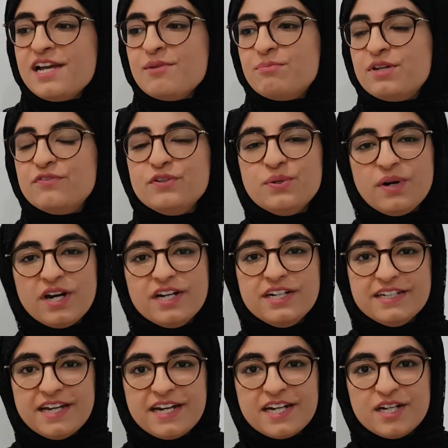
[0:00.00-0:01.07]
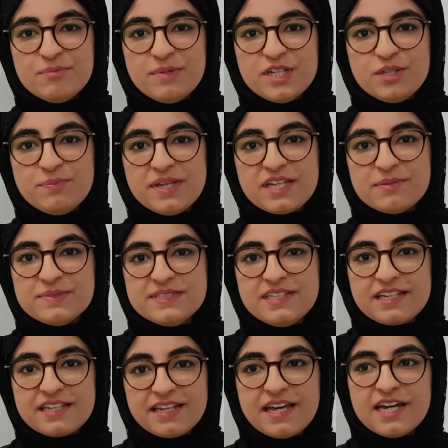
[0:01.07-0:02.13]
But if you are an Arab and you make a
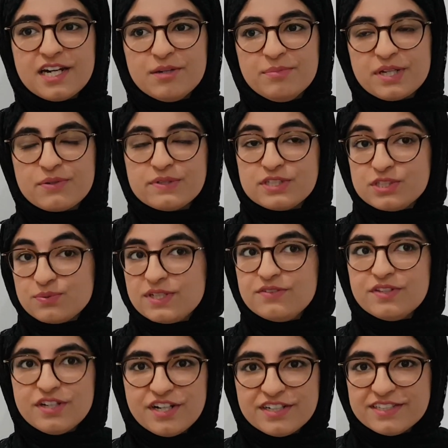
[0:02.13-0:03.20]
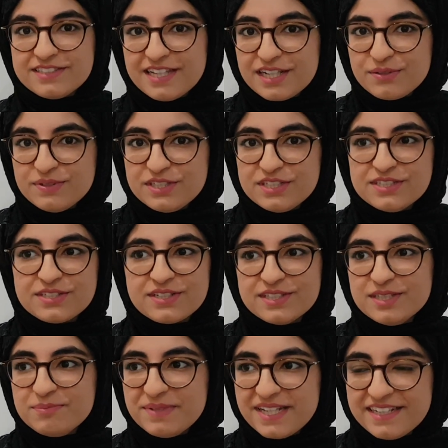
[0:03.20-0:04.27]
mistake in Arabic, which is one of the hardest languages on
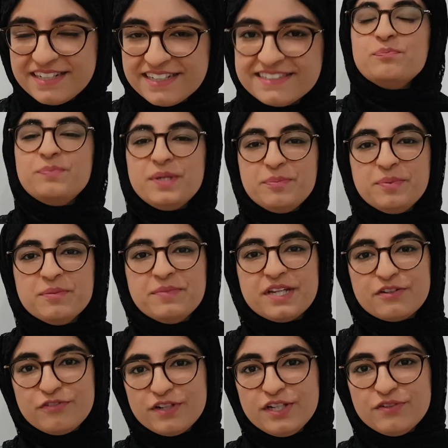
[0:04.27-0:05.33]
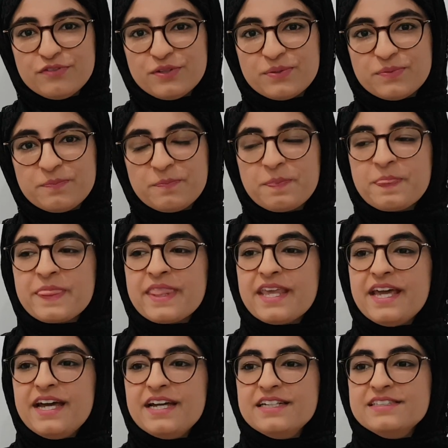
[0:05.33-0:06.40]
the planet, people make fun of you.
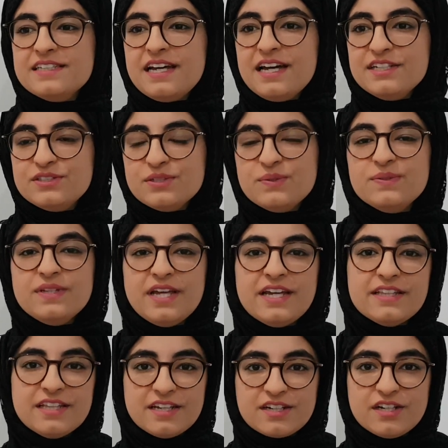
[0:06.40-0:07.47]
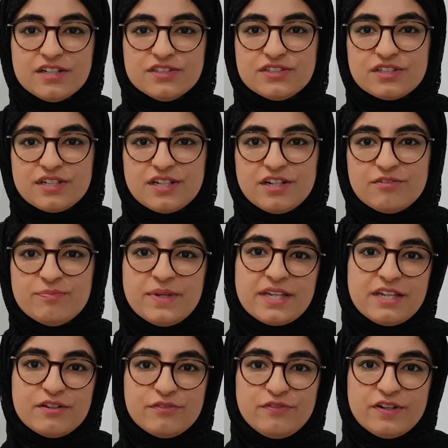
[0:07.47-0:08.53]
And I don't like that culture of
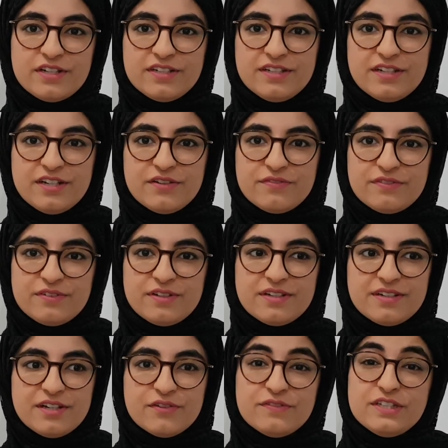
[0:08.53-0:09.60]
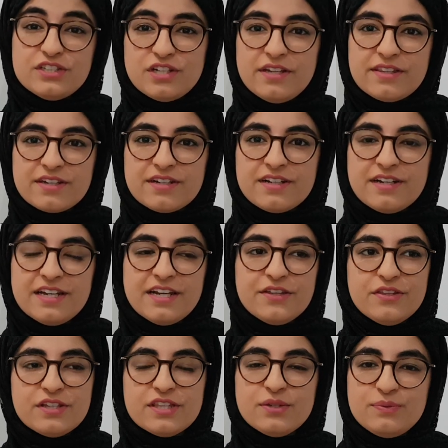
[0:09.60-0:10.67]
making fun of each other. And I
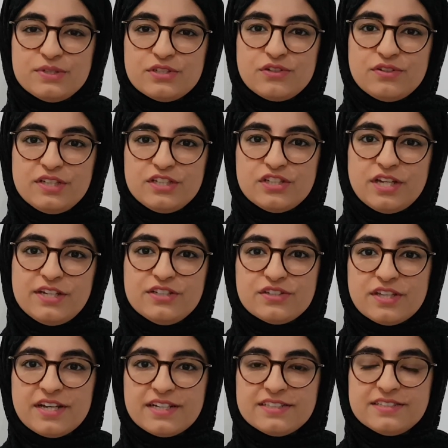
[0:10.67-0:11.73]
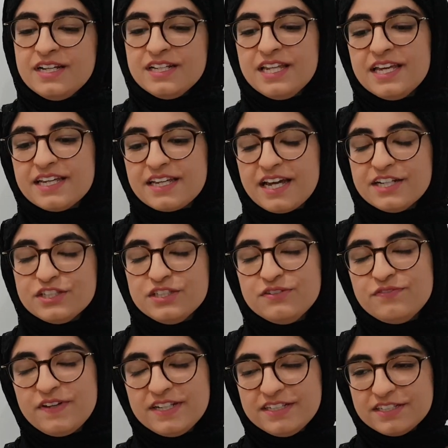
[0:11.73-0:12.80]
think that we should really change that. Like, I just
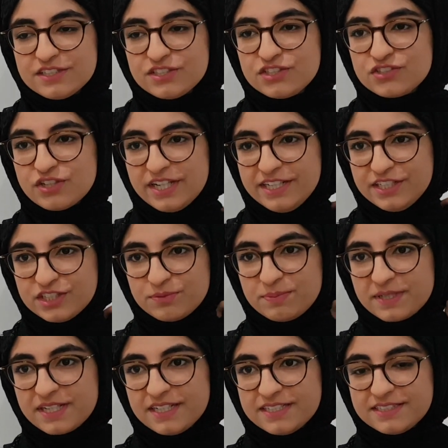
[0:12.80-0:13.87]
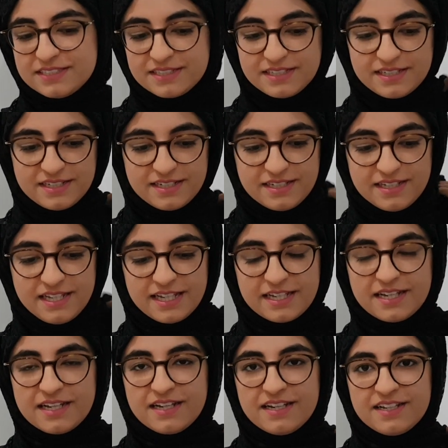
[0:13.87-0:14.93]
find it strange because,
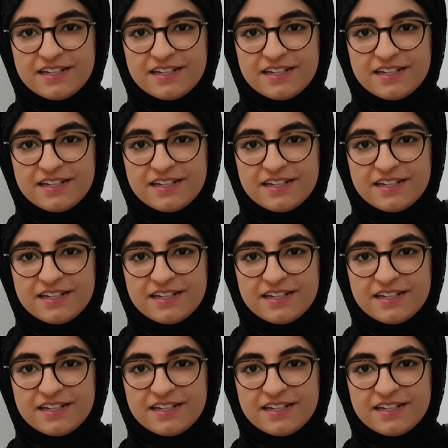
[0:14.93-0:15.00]
like,